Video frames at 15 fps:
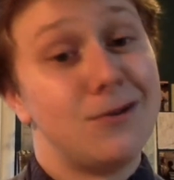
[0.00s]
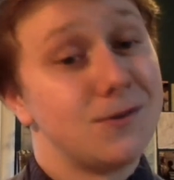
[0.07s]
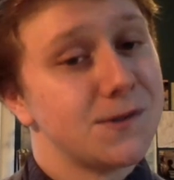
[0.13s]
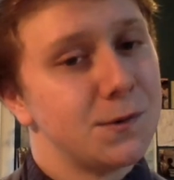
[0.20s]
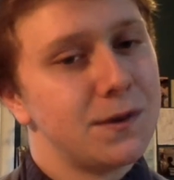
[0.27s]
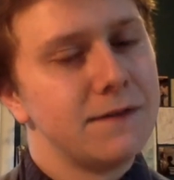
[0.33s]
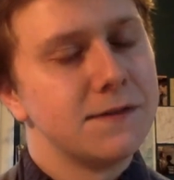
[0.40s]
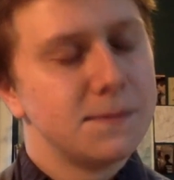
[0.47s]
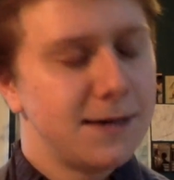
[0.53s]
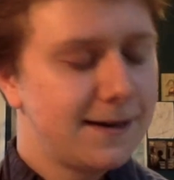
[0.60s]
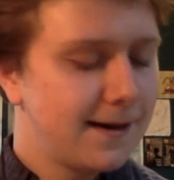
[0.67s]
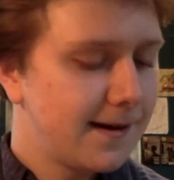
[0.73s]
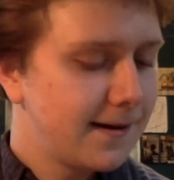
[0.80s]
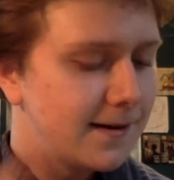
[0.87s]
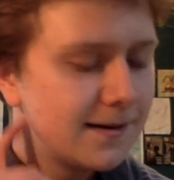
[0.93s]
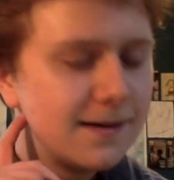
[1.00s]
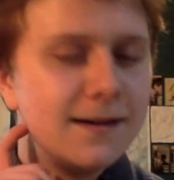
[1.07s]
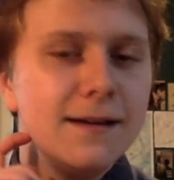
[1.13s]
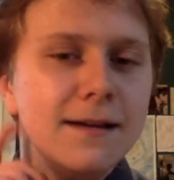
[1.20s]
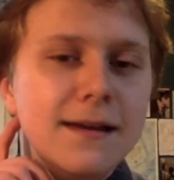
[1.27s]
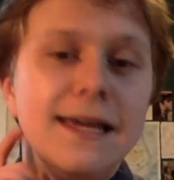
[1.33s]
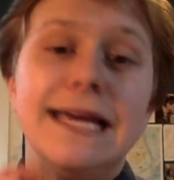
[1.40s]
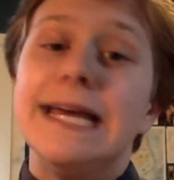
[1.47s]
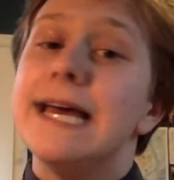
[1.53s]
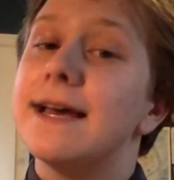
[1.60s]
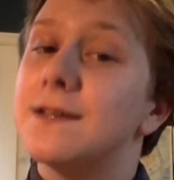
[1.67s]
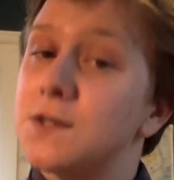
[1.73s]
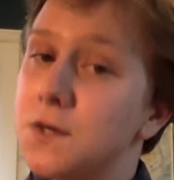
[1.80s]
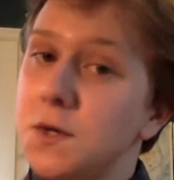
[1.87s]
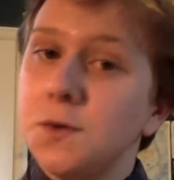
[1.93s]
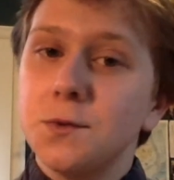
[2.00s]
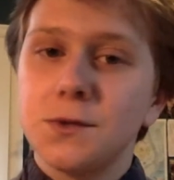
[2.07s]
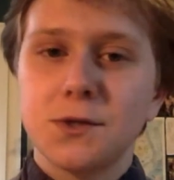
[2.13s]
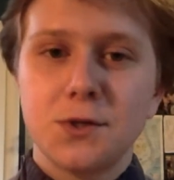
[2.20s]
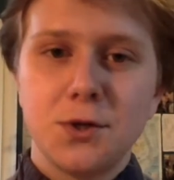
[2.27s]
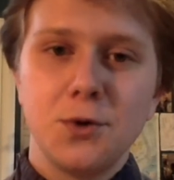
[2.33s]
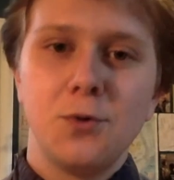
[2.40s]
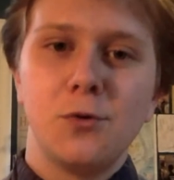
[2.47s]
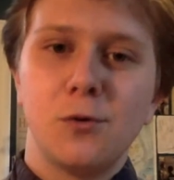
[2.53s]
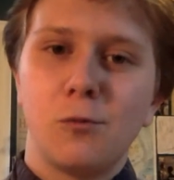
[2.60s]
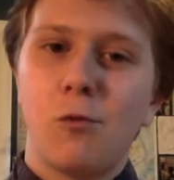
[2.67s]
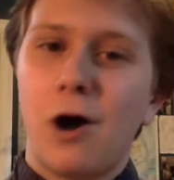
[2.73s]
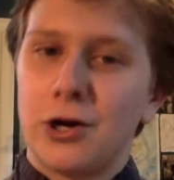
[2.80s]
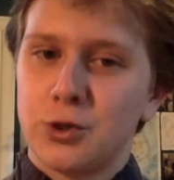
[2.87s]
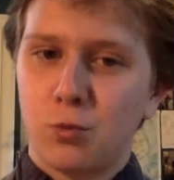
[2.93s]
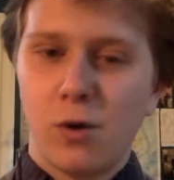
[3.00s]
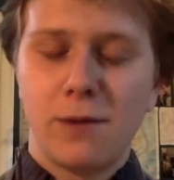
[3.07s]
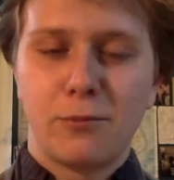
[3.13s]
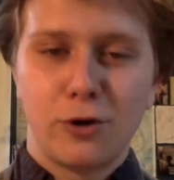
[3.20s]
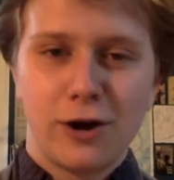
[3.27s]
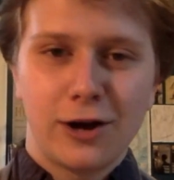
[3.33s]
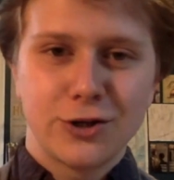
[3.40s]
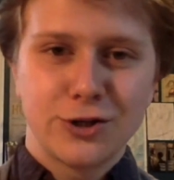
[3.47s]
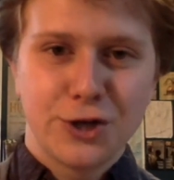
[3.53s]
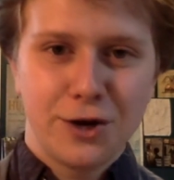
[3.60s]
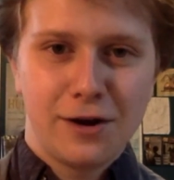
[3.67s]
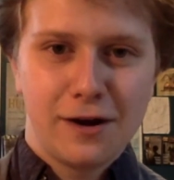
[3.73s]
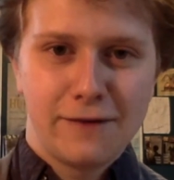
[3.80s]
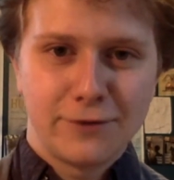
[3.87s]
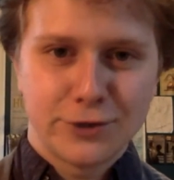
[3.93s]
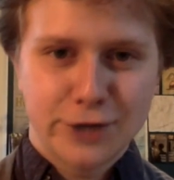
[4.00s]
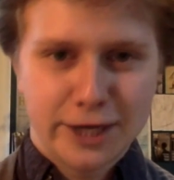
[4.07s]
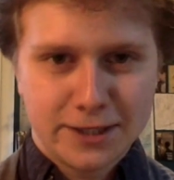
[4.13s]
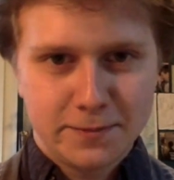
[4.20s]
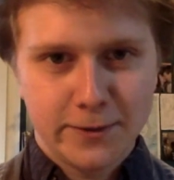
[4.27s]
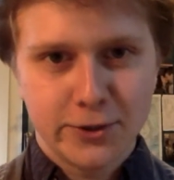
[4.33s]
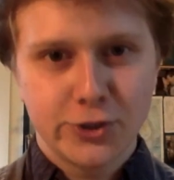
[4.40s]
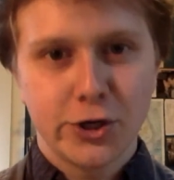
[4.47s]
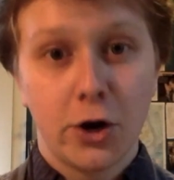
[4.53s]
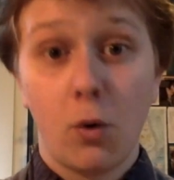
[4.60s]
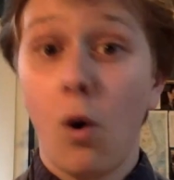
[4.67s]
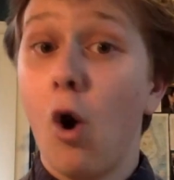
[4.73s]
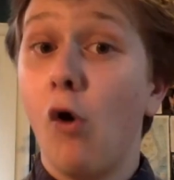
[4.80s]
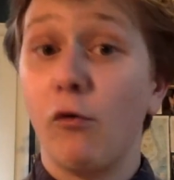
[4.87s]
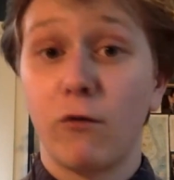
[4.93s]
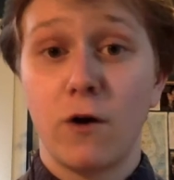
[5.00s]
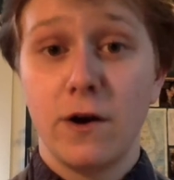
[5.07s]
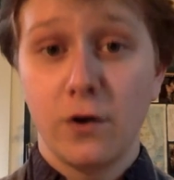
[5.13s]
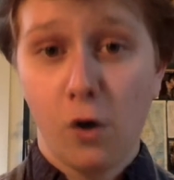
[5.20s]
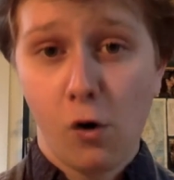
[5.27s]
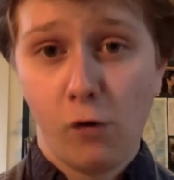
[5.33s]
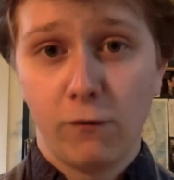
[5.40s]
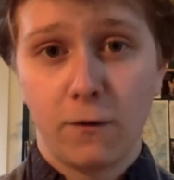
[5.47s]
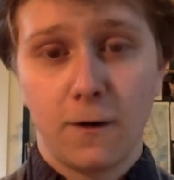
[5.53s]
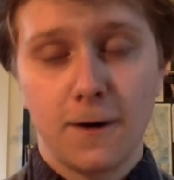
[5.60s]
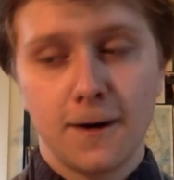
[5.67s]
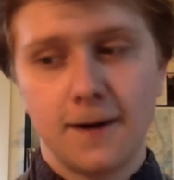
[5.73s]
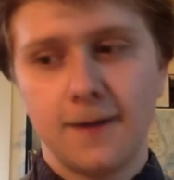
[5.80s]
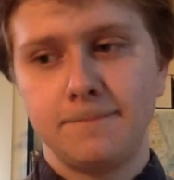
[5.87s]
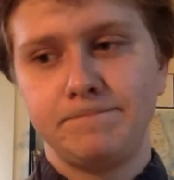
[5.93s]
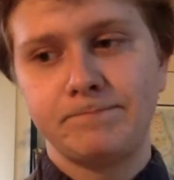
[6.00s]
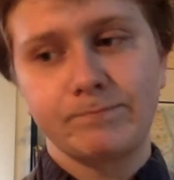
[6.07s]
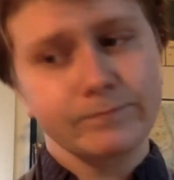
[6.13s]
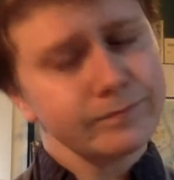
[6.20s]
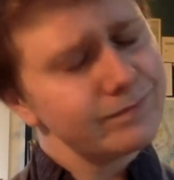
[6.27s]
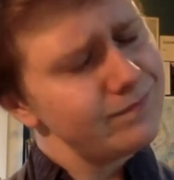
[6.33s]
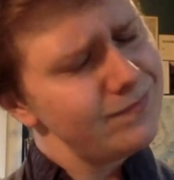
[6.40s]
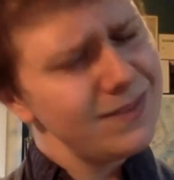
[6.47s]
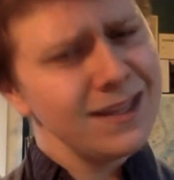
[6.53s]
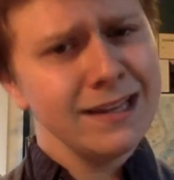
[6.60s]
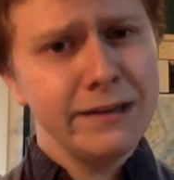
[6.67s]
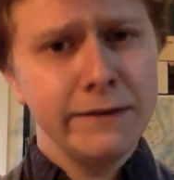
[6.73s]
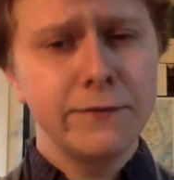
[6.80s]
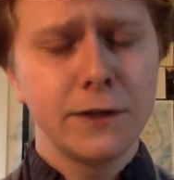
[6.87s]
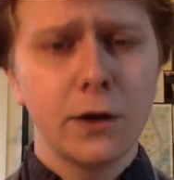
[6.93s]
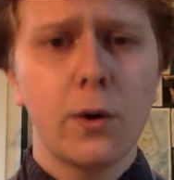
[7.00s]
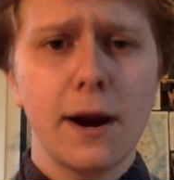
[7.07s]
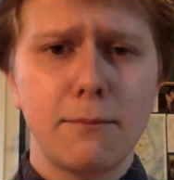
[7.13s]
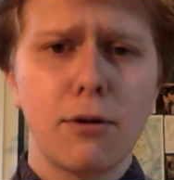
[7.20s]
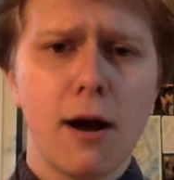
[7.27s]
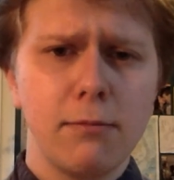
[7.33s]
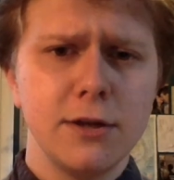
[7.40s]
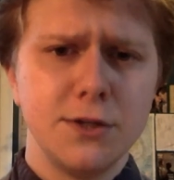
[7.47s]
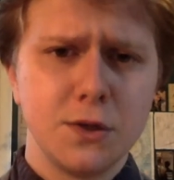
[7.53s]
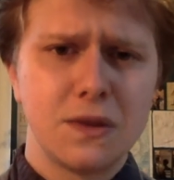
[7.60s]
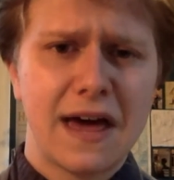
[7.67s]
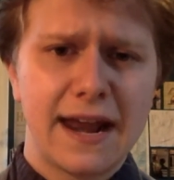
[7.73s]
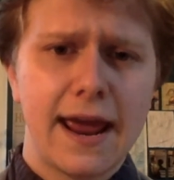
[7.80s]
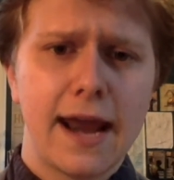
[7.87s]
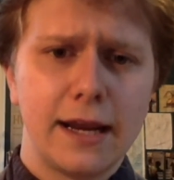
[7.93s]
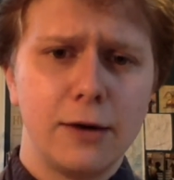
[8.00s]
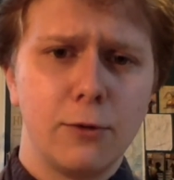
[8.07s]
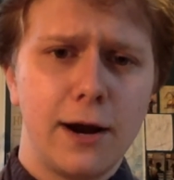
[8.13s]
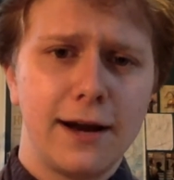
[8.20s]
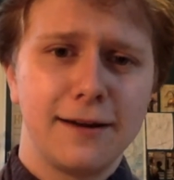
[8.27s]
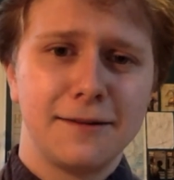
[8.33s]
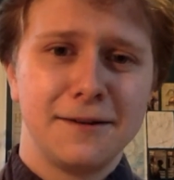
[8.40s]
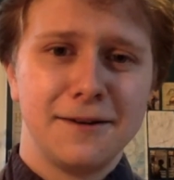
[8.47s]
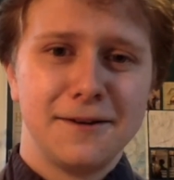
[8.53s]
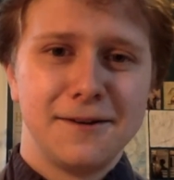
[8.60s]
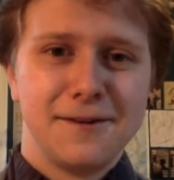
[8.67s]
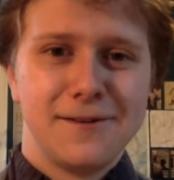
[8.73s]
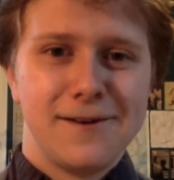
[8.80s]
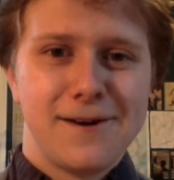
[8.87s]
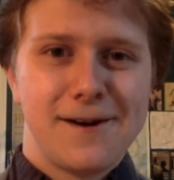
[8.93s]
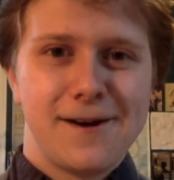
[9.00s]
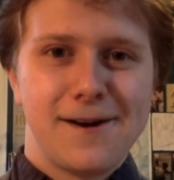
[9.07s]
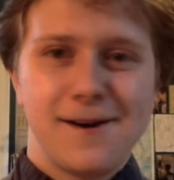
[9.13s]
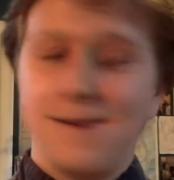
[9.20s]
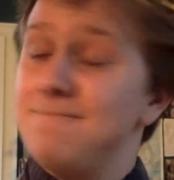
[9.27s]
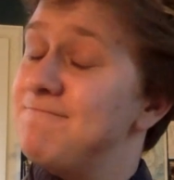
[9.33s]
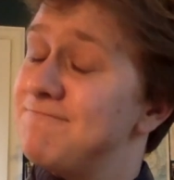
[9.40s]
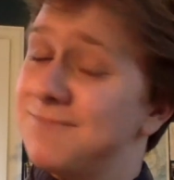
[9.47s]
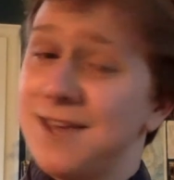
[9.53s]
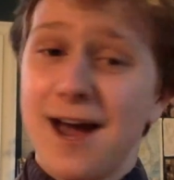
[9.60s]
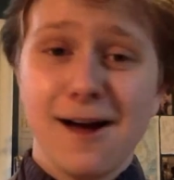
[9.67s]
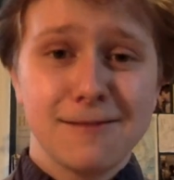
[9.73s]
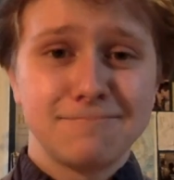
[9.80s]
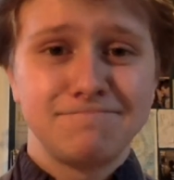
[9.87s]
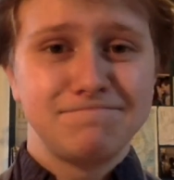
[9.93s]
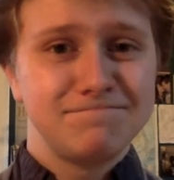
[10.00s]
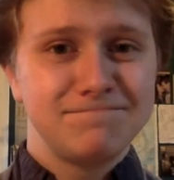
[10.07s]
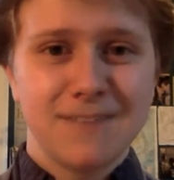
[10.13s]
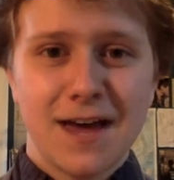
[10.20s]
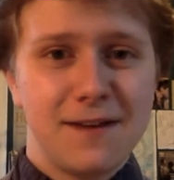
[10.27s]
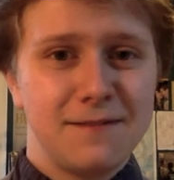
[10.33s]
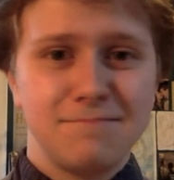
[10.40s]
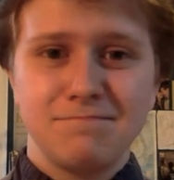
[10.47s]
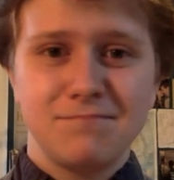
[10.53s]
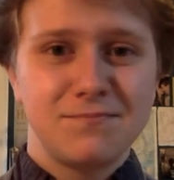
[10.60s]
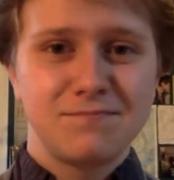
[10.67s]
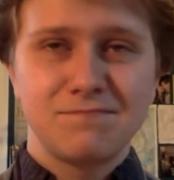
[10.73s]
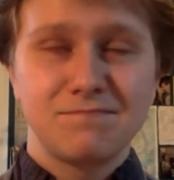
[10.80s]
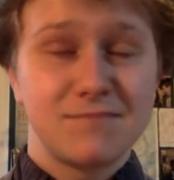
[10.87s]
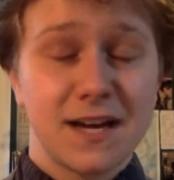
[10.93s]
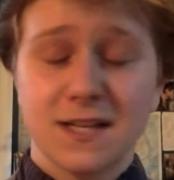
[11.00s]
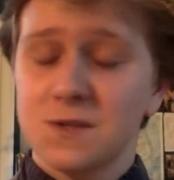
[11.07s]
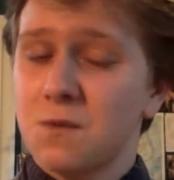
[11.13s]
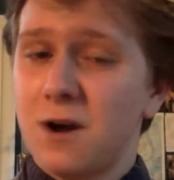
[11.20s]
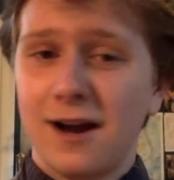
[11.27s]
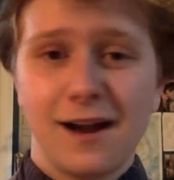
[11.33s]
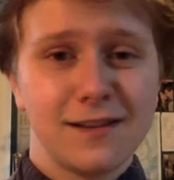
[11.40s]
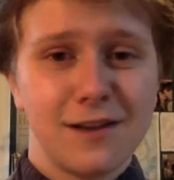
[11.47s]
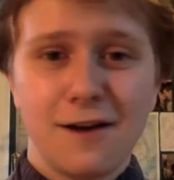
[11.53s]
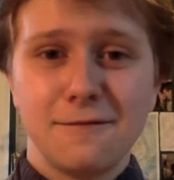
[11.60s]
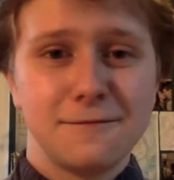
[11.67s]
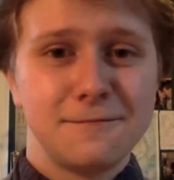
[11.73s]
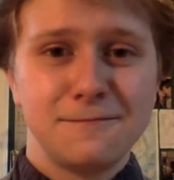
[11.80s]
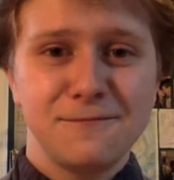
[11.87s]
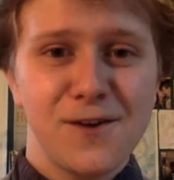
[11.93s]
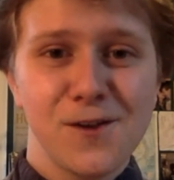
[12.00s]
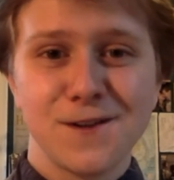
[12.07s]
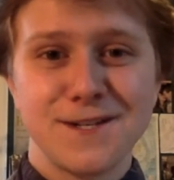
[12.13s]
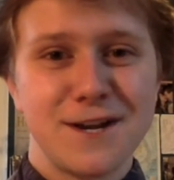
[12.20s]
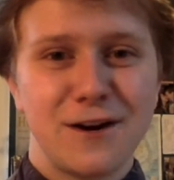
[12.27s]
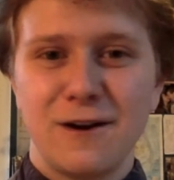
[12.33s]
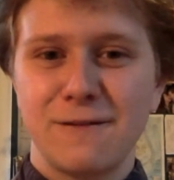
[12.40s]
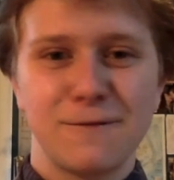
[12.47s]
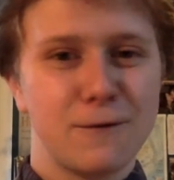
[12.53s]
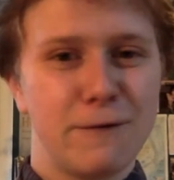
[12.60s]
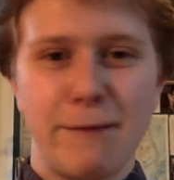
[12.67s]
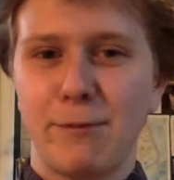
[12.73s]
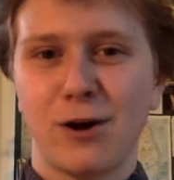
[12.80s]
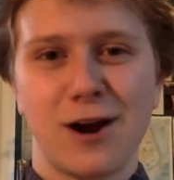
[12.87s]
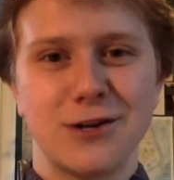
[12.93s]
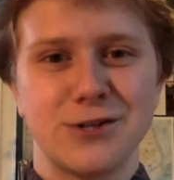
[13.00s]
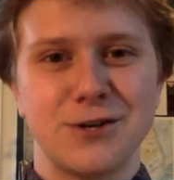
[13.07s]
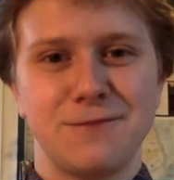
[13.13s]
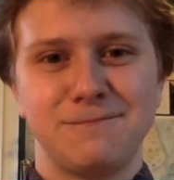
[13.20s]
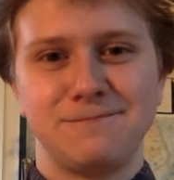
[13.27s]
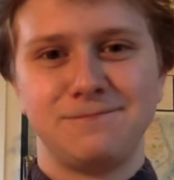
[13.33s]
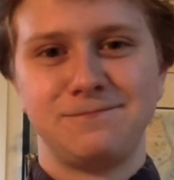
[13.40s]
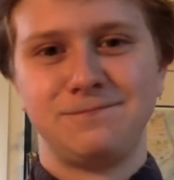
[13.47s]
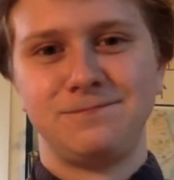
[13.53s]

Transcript: also gives me a excuse to watch one production of a Shakespeare show over and over, even though I'd probably do that anyway. Yeah, and that's why I love volunteering for Repercussion.